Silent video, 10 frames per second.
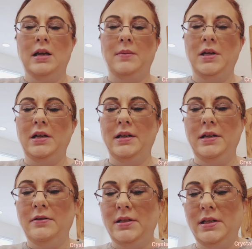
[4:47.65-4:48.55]
I'm not going
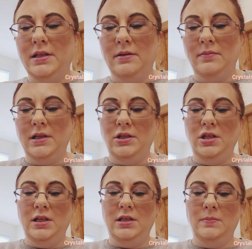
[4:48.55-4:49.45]
to use these on my
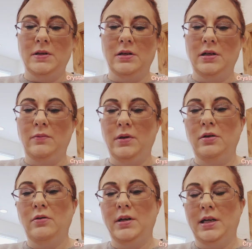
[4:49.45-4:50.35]
cheeks, but I
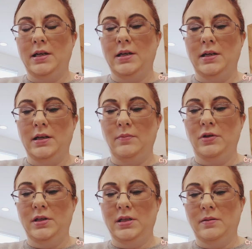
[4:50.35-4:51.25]
will go ahead and
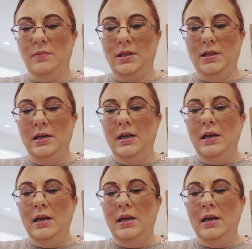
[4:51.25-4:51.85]
put this on my